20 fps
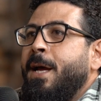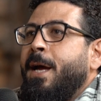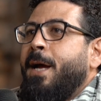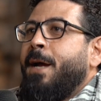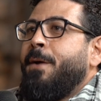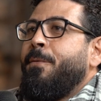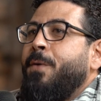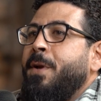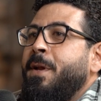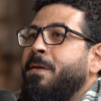
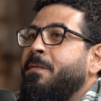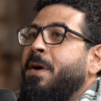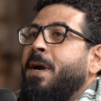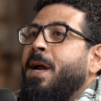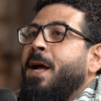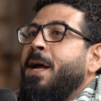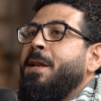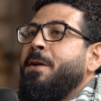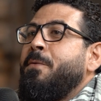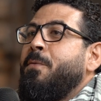And whenever
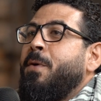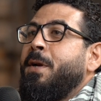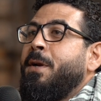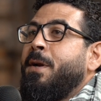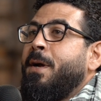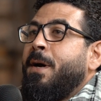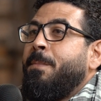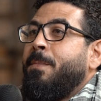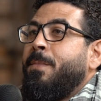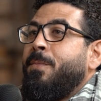anyone
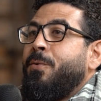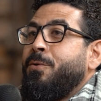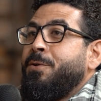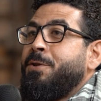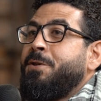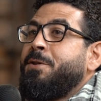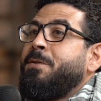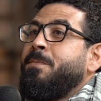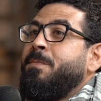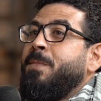
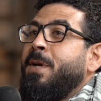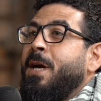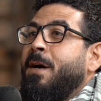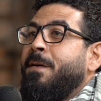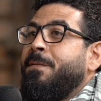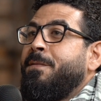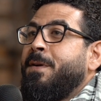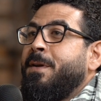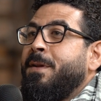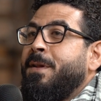approached me
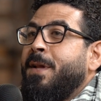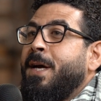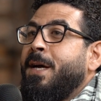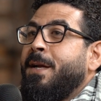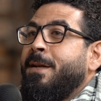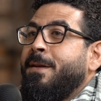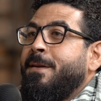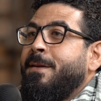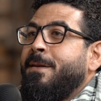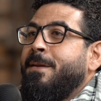after
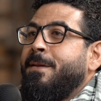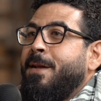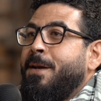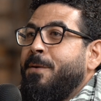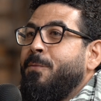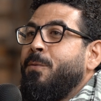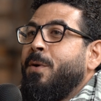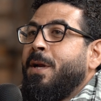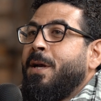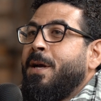that, they
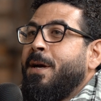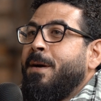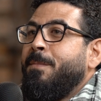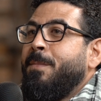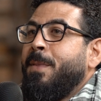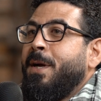will come.